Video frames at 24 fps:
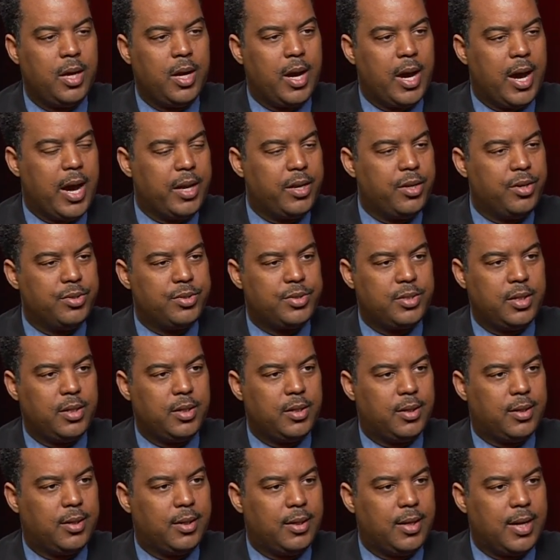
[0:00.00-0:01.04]
How do you see
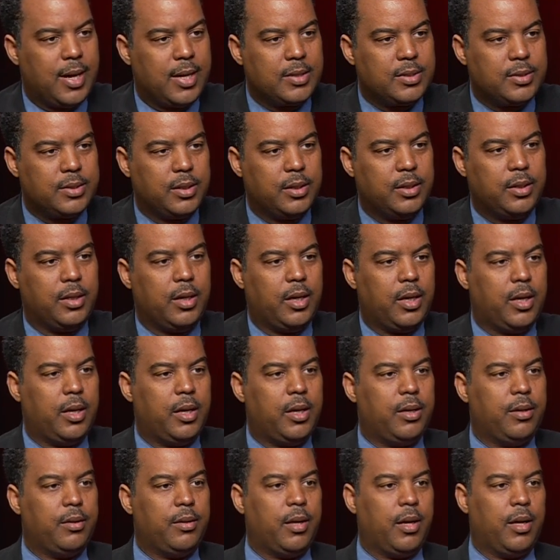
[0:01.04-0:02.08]
the connection,
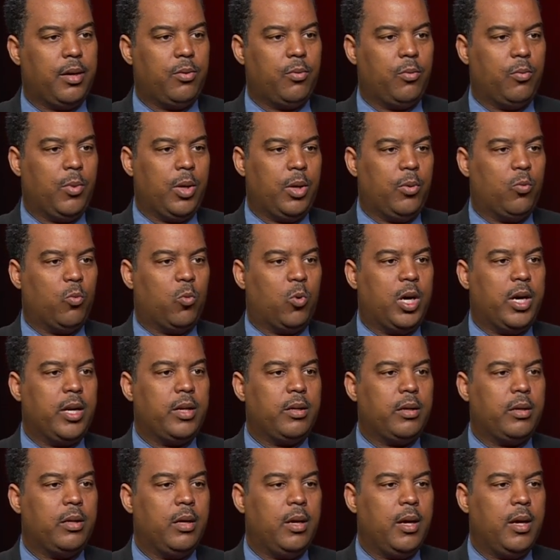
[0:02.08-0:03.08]
and, and, and what